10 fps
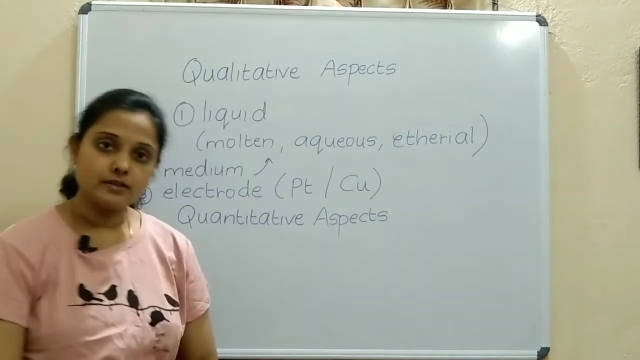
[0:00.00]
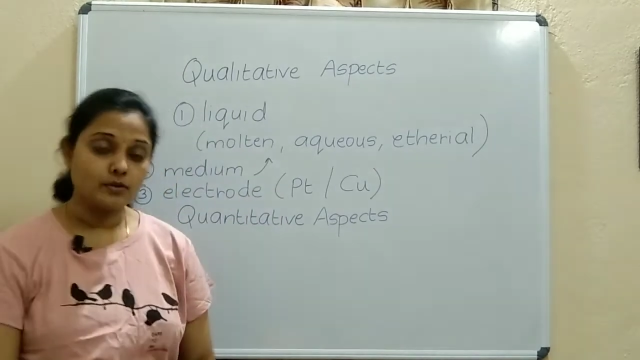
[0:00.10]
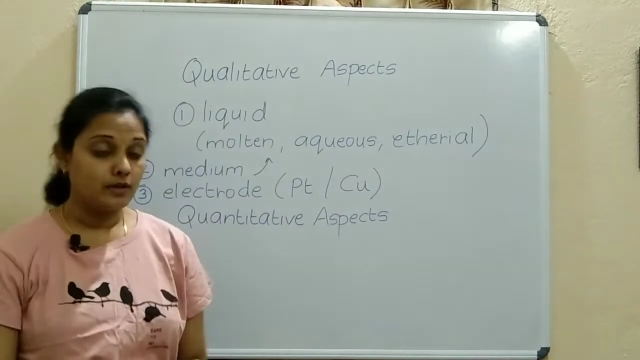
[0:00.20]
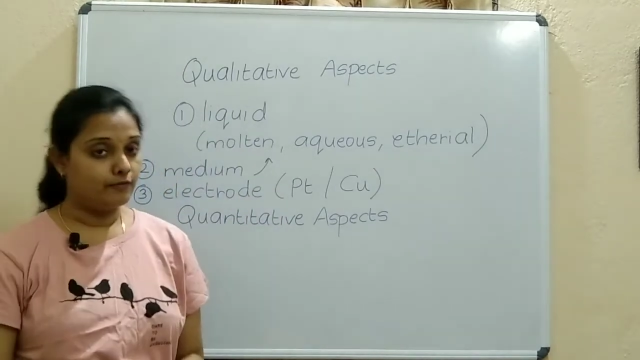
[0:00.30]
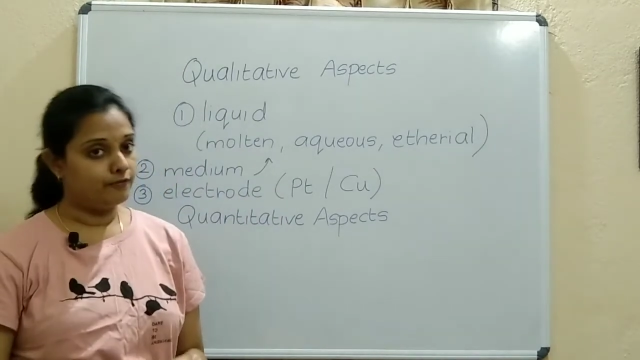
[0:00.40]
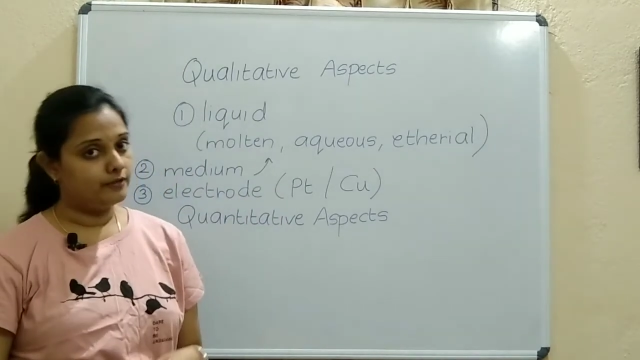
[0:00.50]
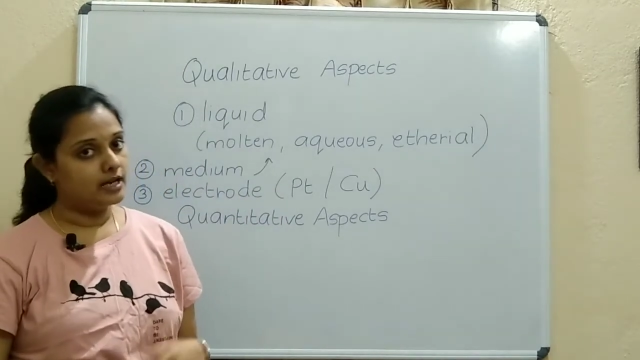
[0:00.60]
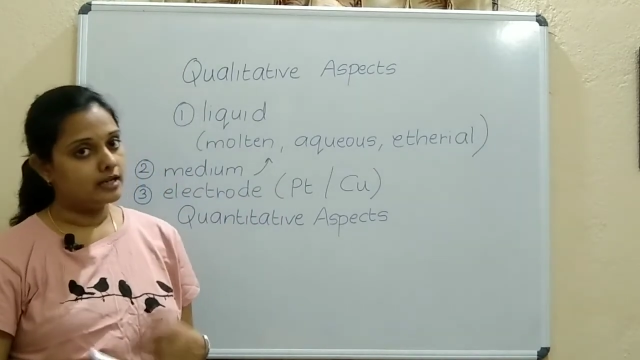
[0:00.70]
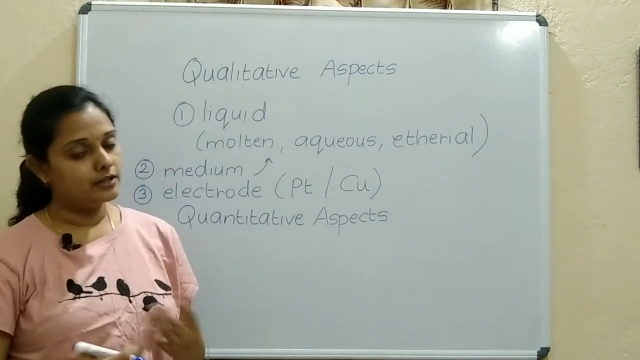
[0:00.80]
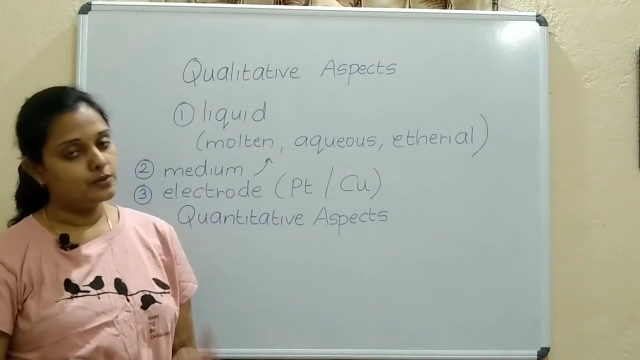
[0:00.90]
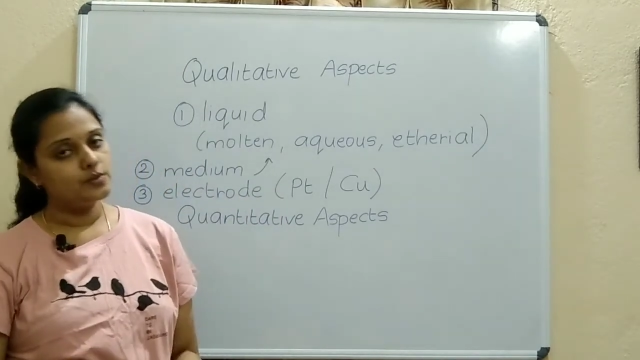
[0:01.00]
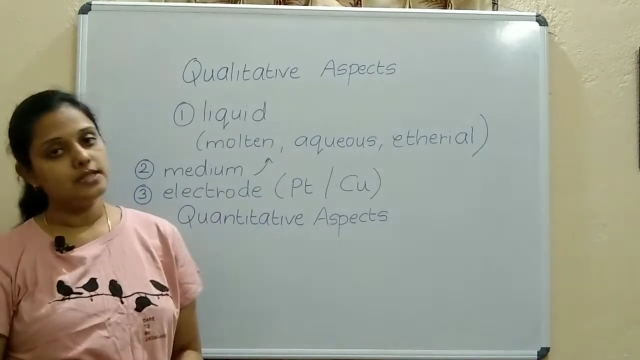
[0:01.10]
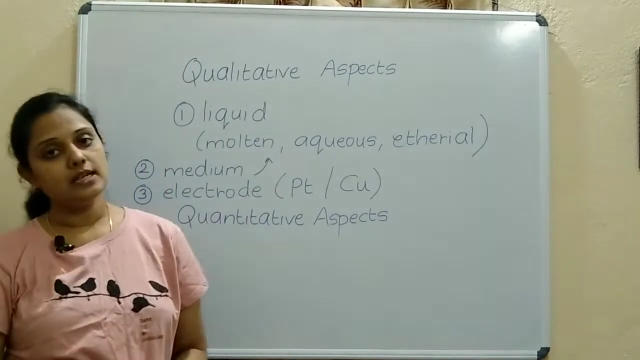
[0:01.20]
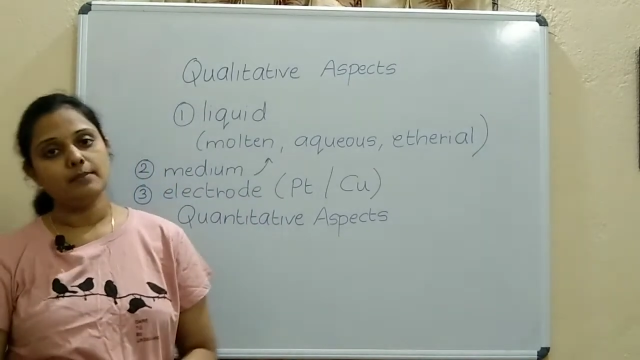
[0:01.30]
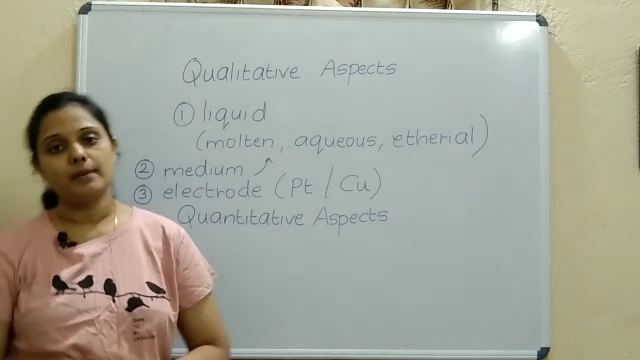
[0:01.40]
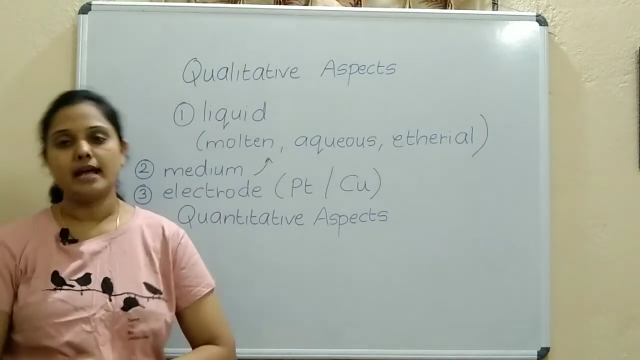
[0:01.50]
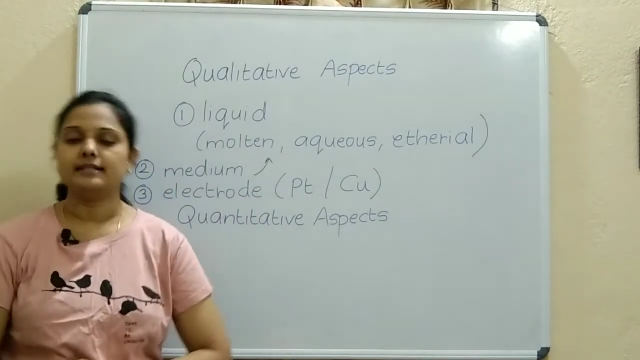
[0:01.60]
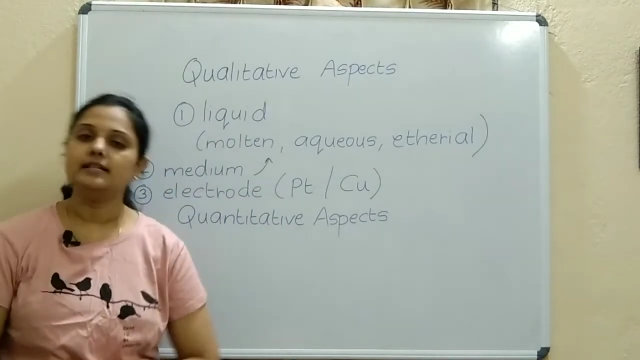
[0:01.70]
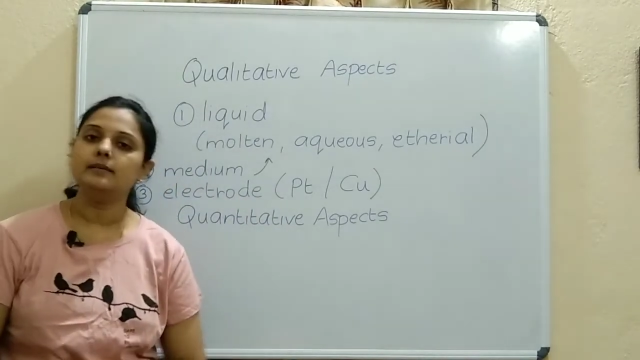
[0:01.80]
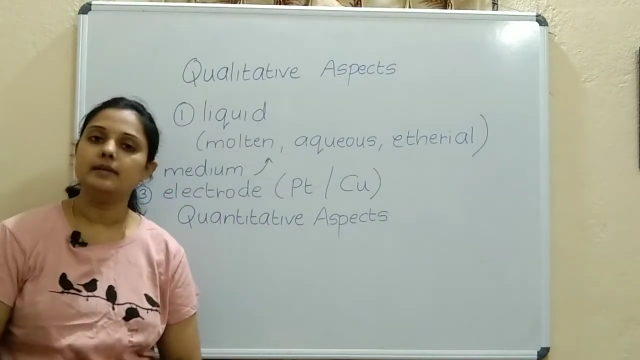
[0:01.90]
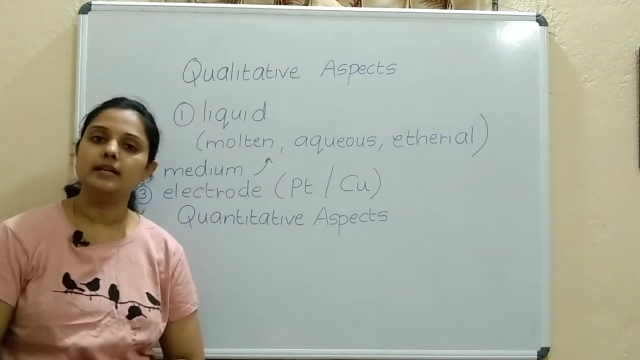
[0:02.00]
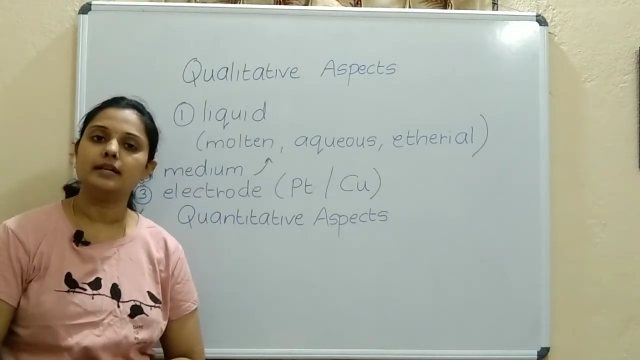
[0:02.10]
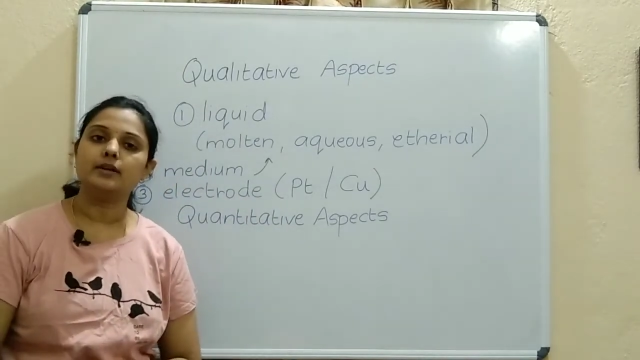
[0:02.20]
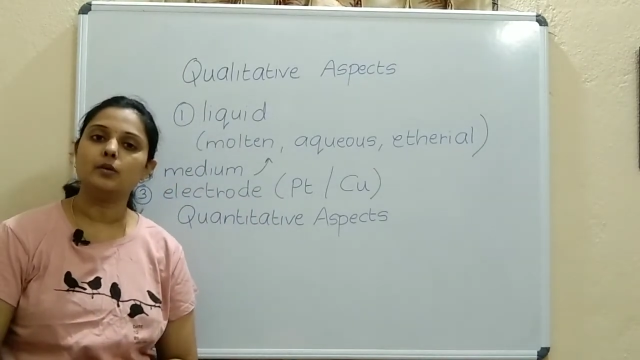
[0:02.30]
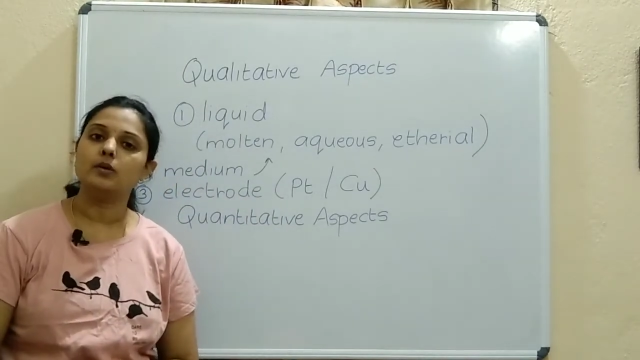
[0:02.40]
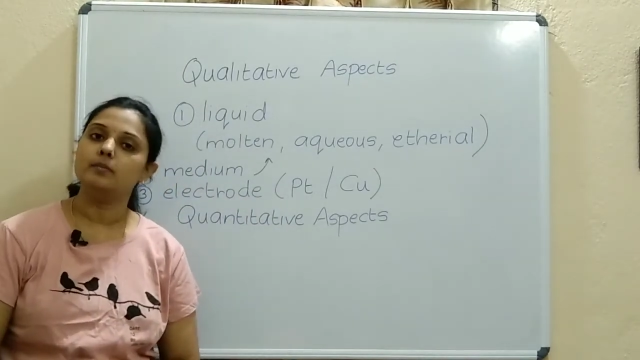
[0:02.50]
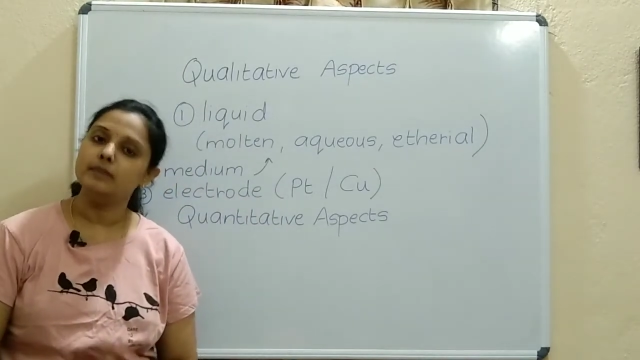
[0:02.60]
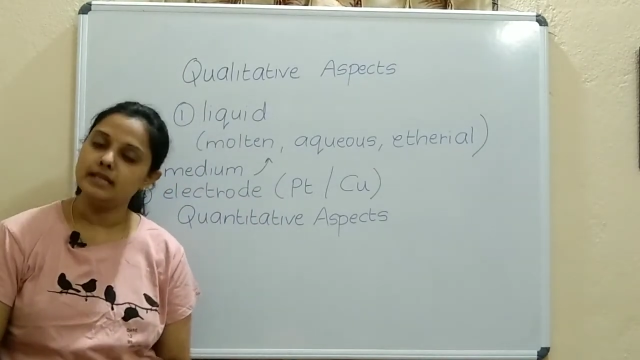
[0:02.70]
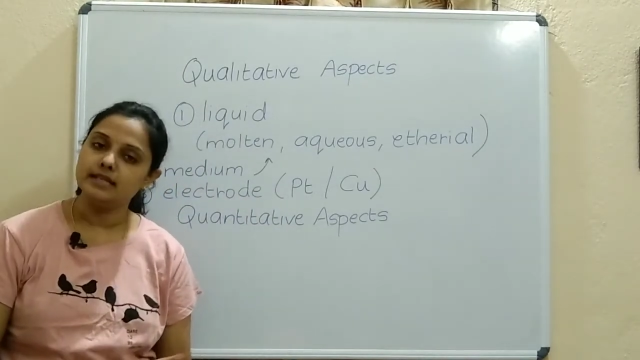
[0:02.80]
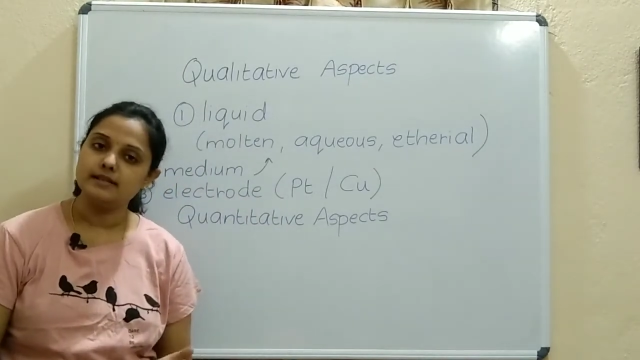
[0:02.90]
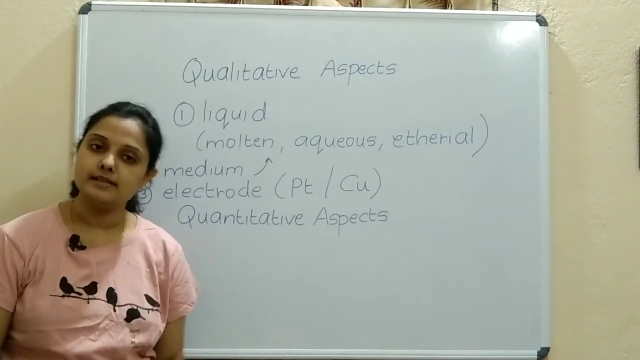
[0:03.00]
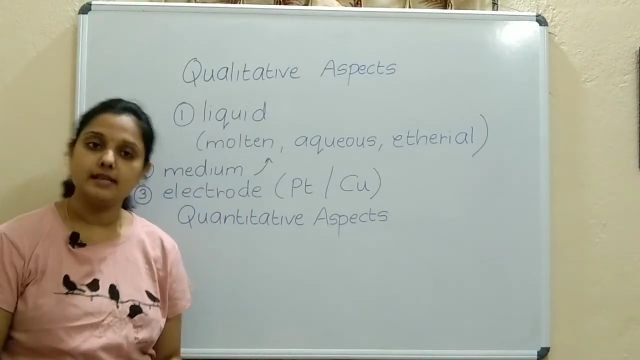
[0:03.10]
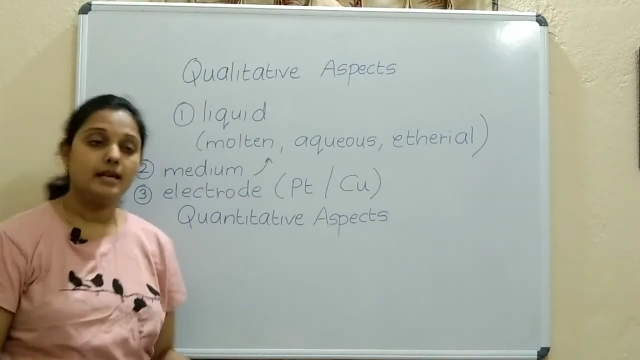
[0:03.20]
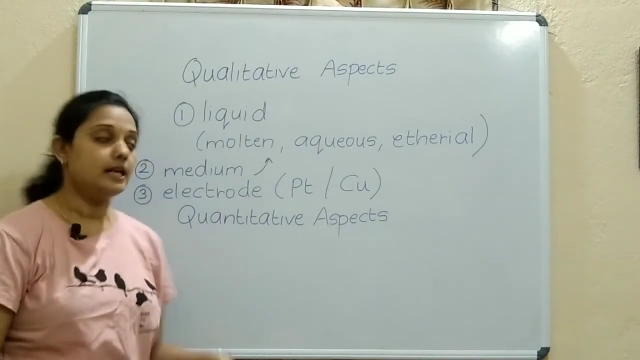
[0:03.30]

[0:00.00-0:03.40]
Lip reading: so if we are using a platinum electrode means